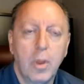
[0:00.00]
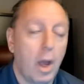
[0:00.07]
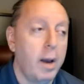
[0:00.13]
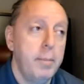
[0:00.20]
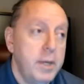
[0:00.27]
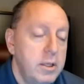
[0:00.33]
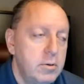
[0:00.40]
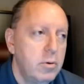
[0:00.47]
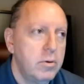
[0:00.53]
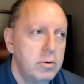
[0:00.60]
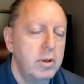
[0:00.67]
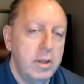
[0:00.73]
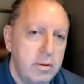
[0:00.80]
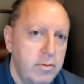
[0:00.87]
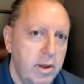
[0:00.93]
I mean,
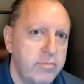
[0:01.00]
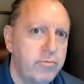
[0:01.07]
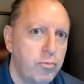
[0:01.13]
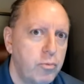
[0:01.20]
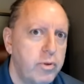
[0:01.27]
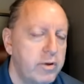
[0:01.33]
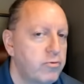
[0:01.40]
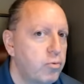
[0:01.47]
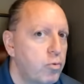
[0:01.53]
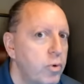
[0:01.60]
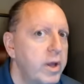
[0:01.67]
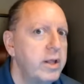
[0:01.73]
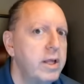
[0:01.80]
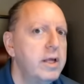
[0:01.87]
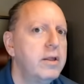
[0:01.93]
that's that's
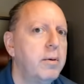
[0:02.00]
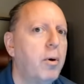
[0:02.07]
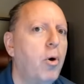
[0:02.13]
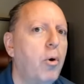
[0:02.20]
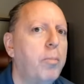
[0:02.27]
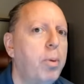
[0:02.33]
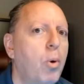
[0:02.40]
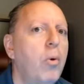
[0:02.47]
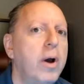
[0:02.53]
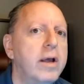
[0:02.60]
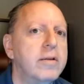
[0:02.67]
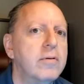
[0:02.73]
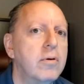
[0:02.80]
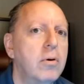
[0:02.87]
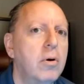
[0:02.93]
really the whole
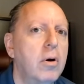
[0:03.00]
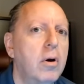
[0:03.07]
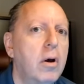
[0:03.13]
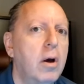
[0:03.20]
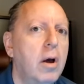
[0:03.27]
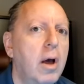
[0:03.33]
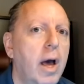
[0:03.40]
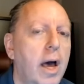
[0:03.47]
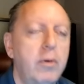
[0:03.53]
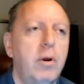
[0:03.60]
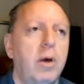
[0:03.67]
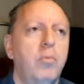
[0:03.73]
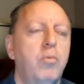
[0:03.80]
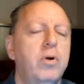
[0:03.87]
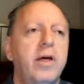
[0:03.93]
point. And
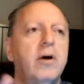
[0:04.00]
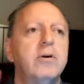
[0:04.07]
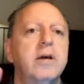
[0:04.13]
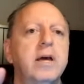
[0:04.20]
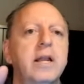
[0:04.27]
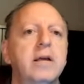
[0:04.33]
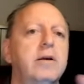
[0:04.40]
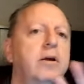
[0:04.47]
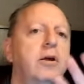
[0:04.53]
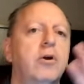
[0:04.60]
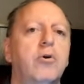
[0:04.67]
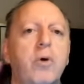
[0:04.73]
and without getting, you know,